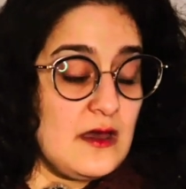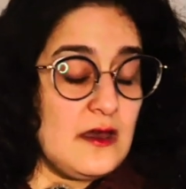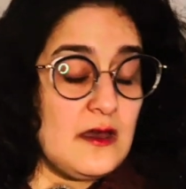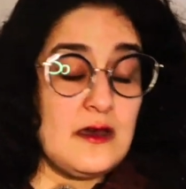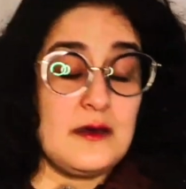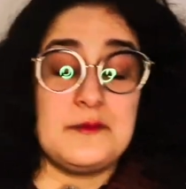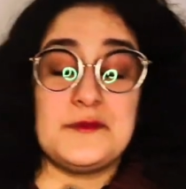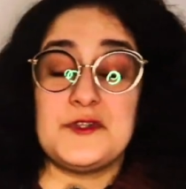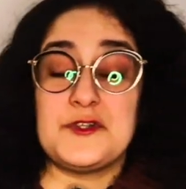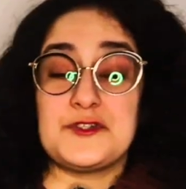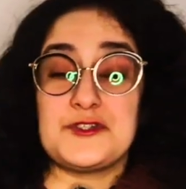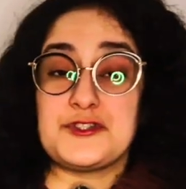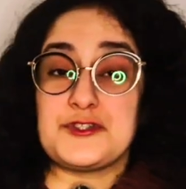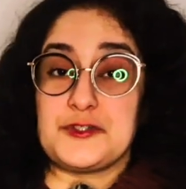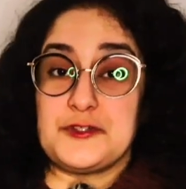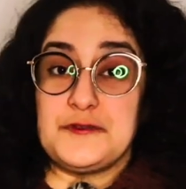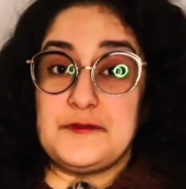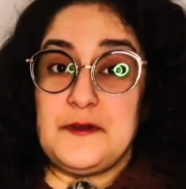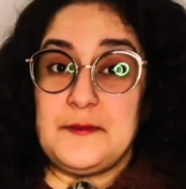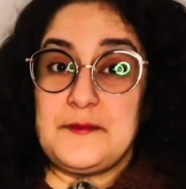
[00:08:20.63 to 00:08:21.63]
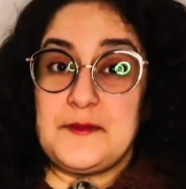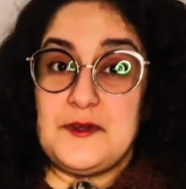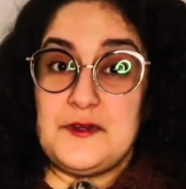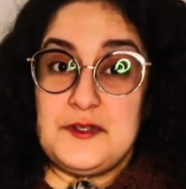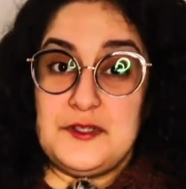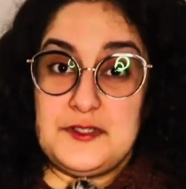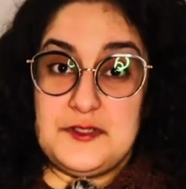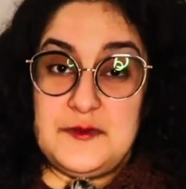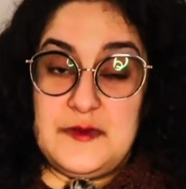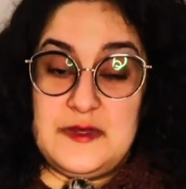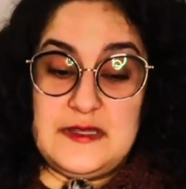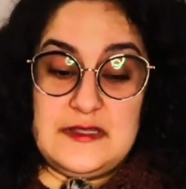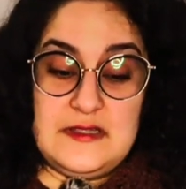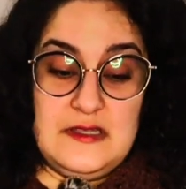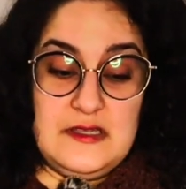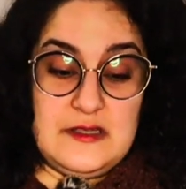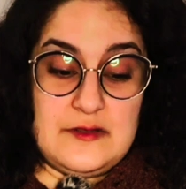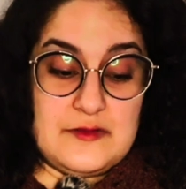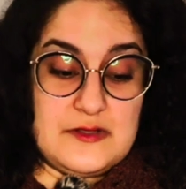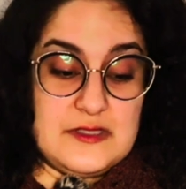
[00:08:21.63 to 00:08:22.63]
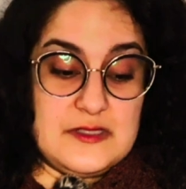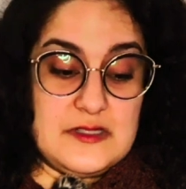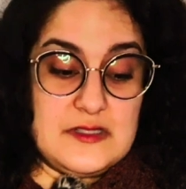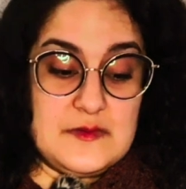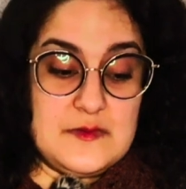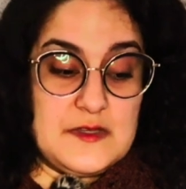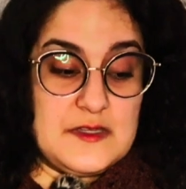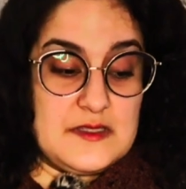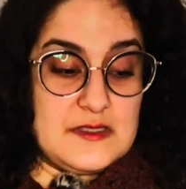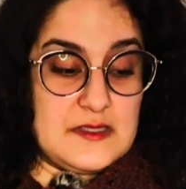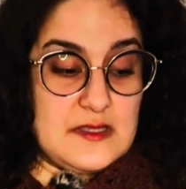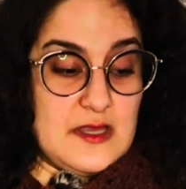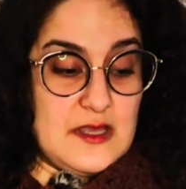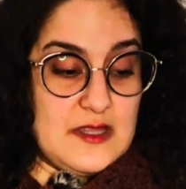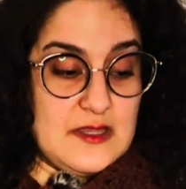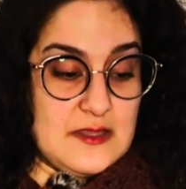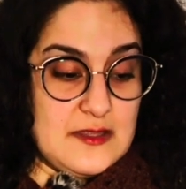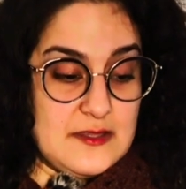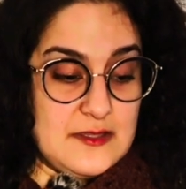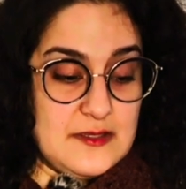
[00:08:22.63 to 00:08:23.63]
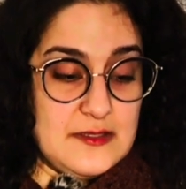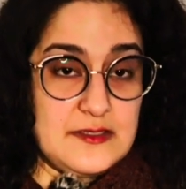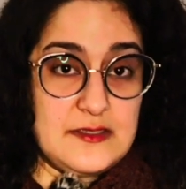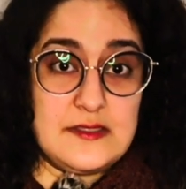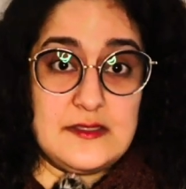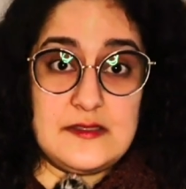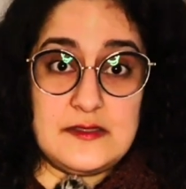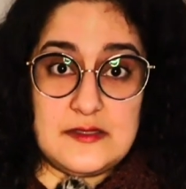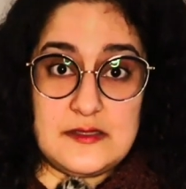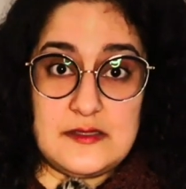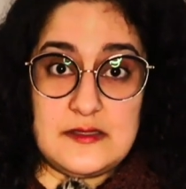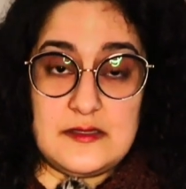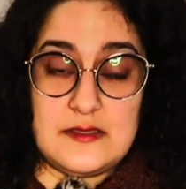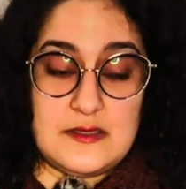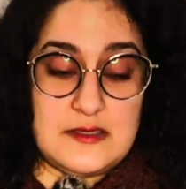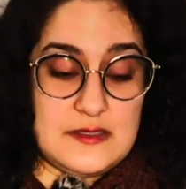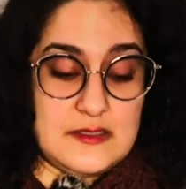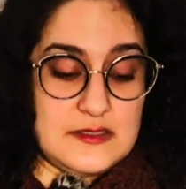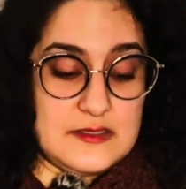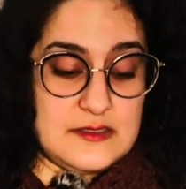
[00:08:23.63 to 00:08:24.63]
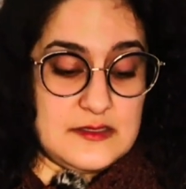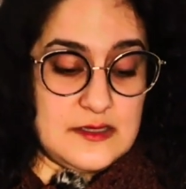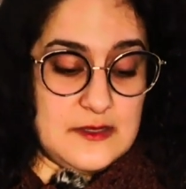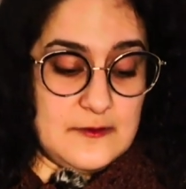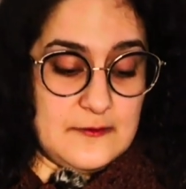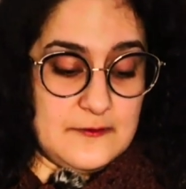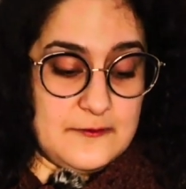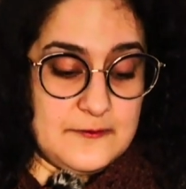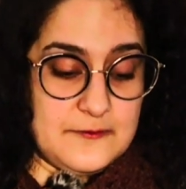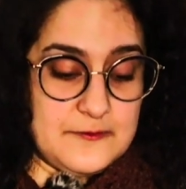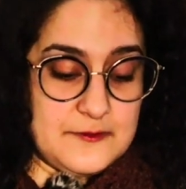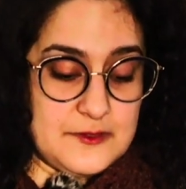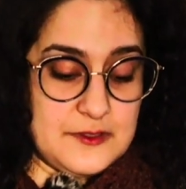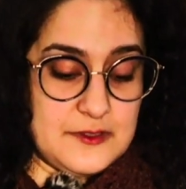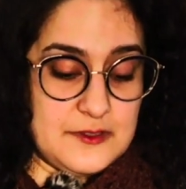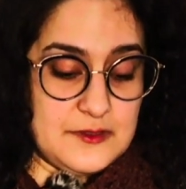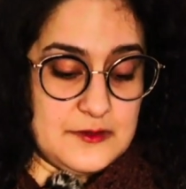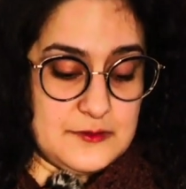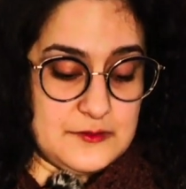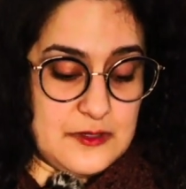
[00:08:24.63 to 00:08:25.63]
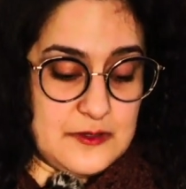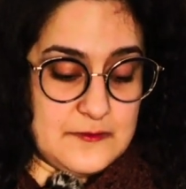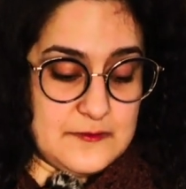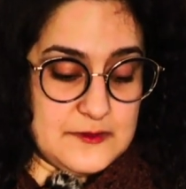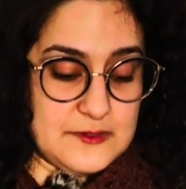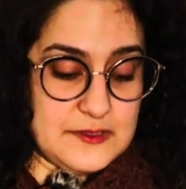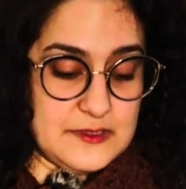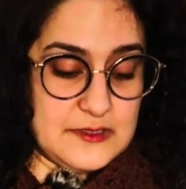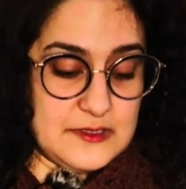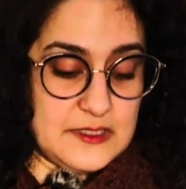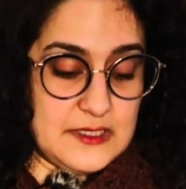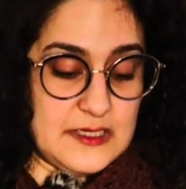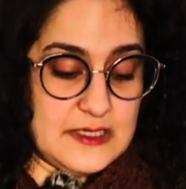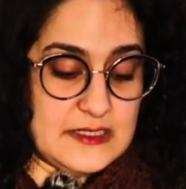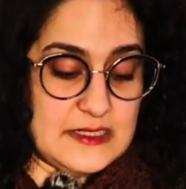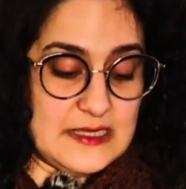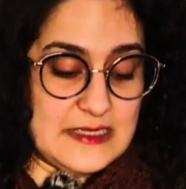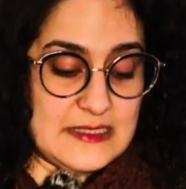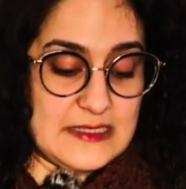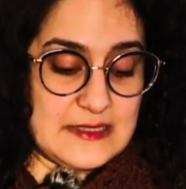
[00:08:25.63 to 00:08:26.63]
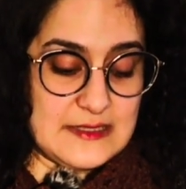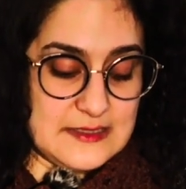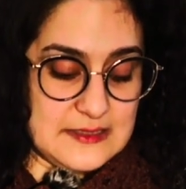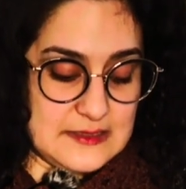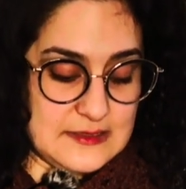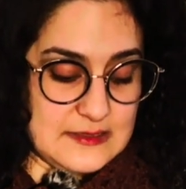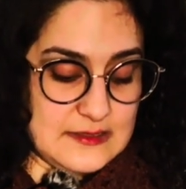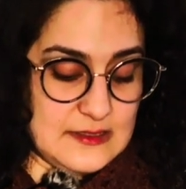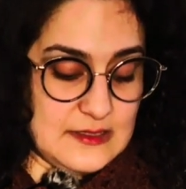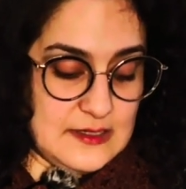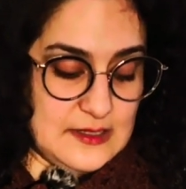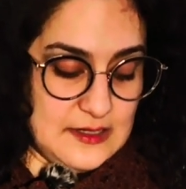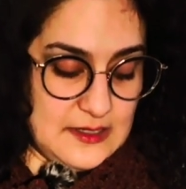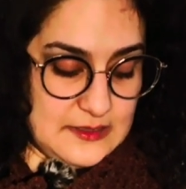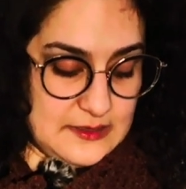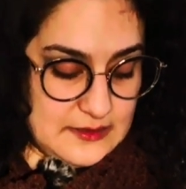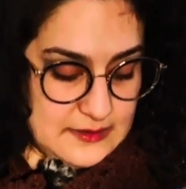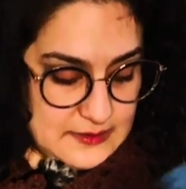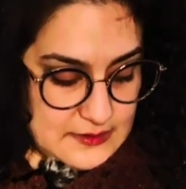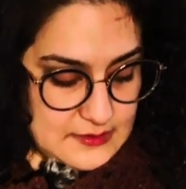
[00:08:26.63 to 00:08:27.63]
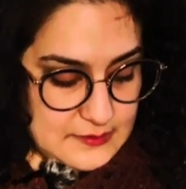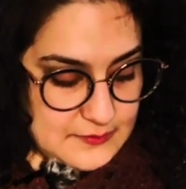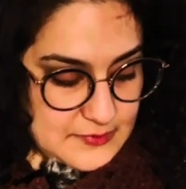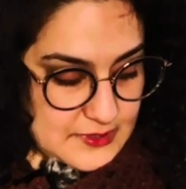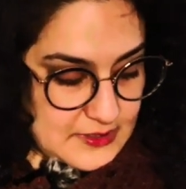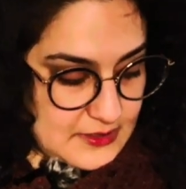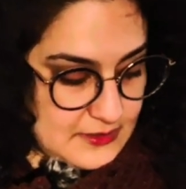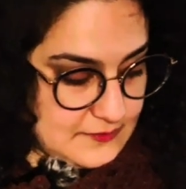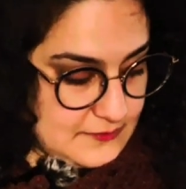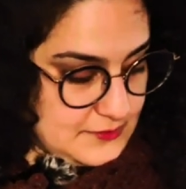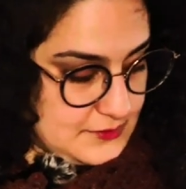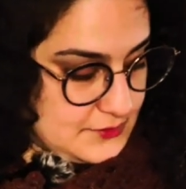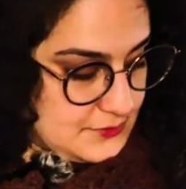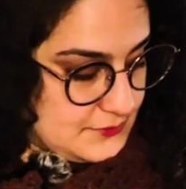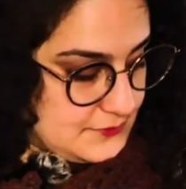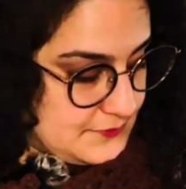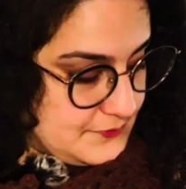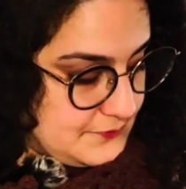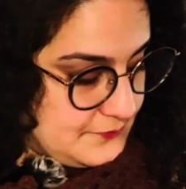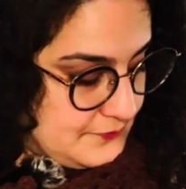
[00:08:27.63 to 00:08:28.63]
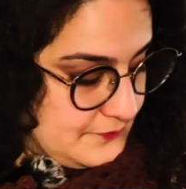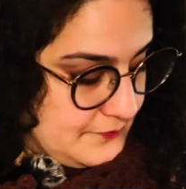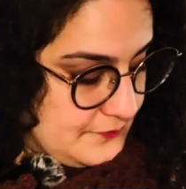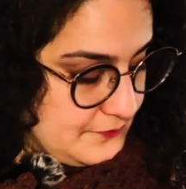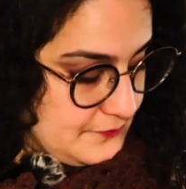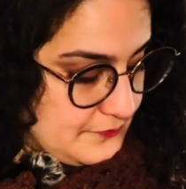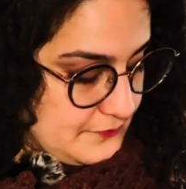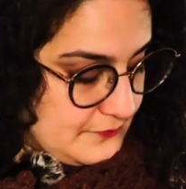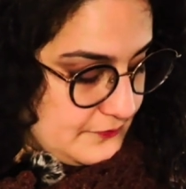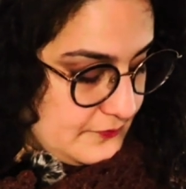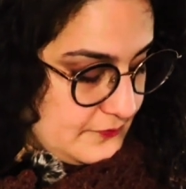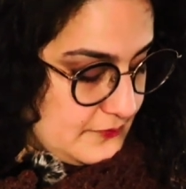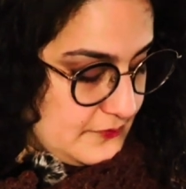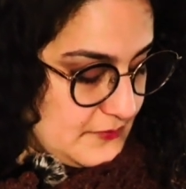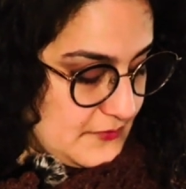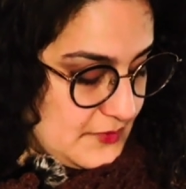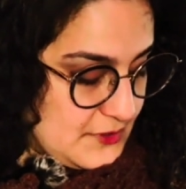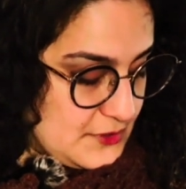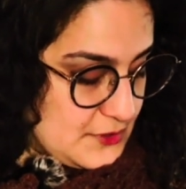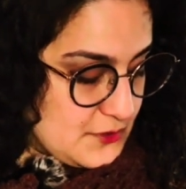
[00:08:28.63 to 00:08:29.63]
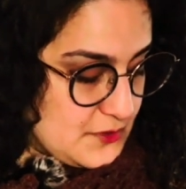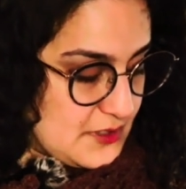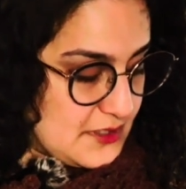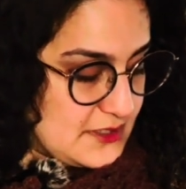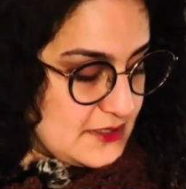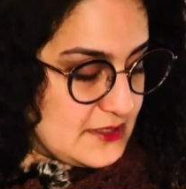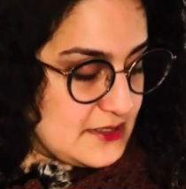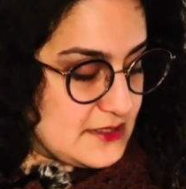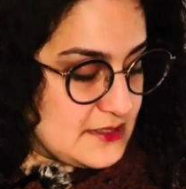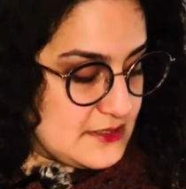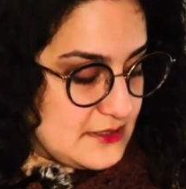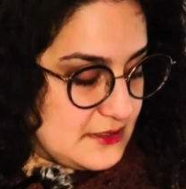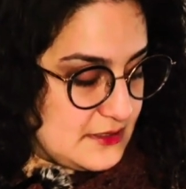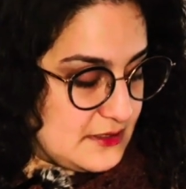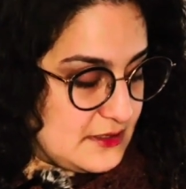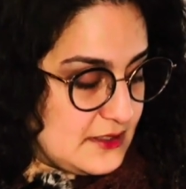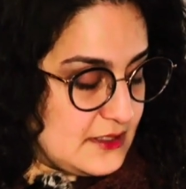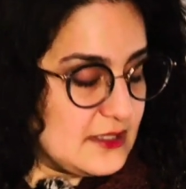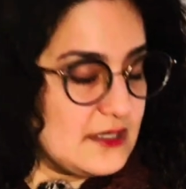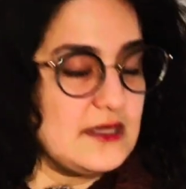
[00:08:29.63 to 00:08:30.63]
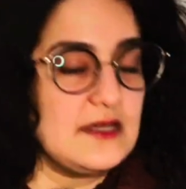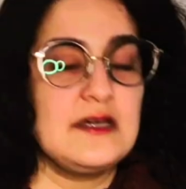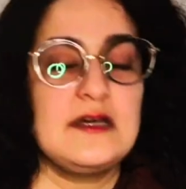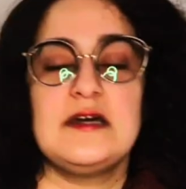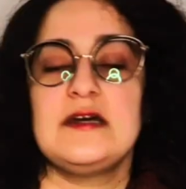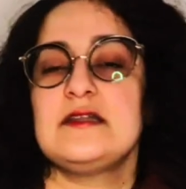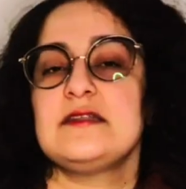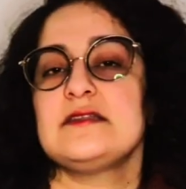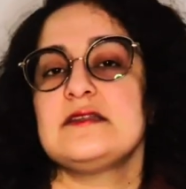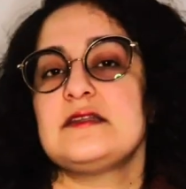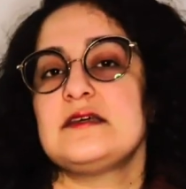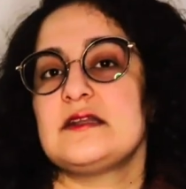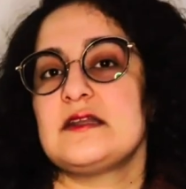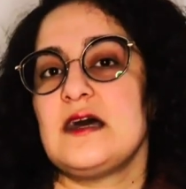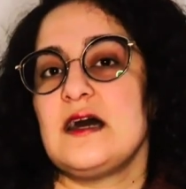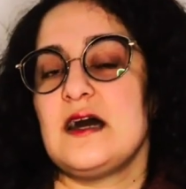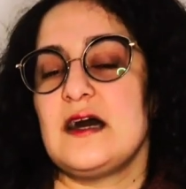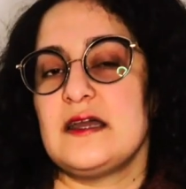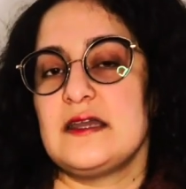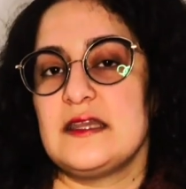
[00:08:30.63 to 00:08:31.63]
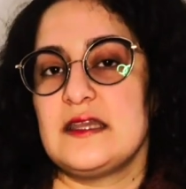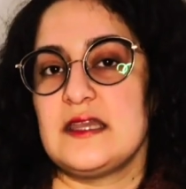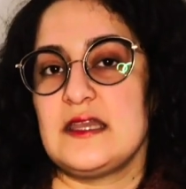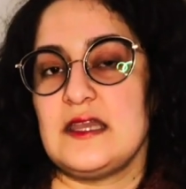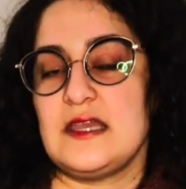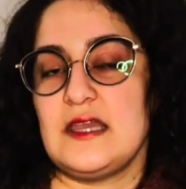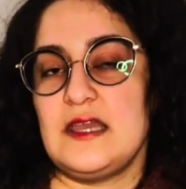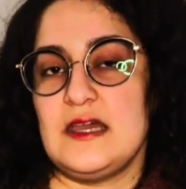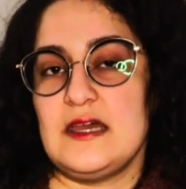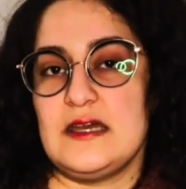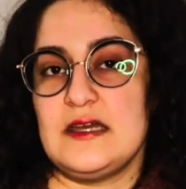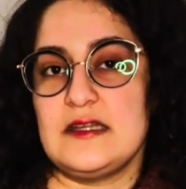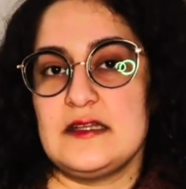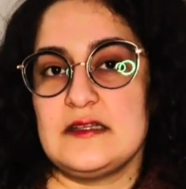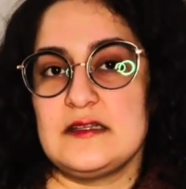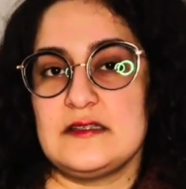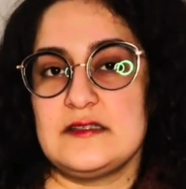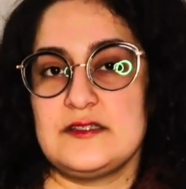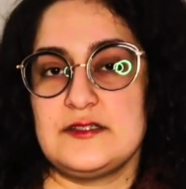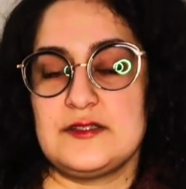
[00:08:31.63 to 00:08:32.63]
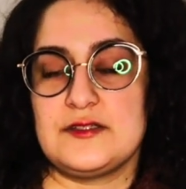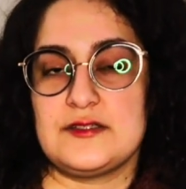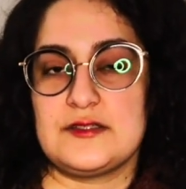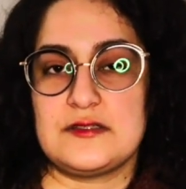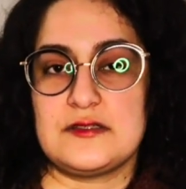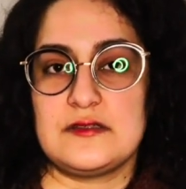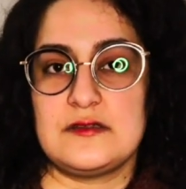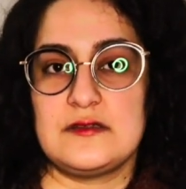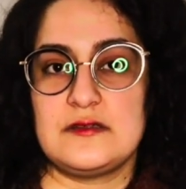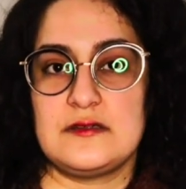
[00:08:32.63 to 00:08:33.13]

I'm not sure if I'm going to make decreases because this is self-drafted, and I think, but I have to try and see that I can just